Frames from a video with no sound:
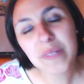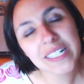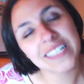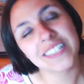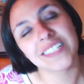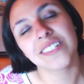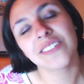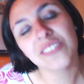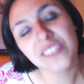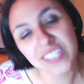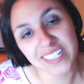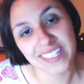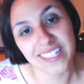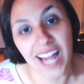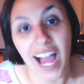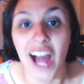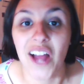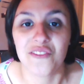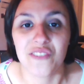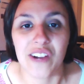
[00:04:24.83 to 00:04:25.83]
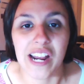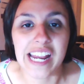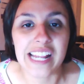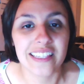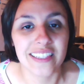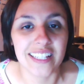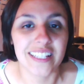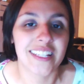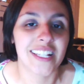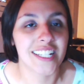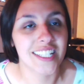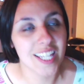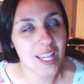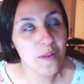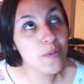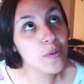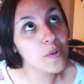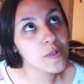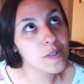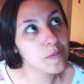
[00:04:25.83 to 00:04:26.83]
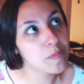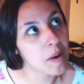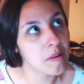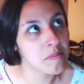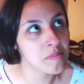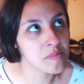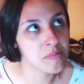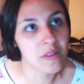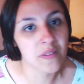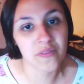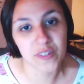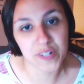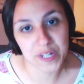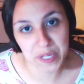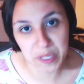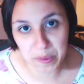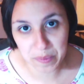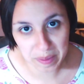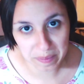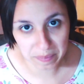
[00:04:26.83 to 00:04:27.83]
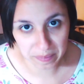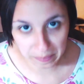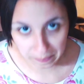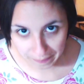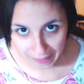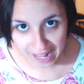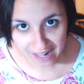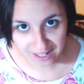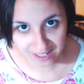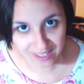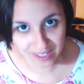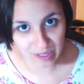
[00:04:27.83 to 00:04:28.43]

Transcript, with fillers: clearly not, right? Like that table was probably for two people max,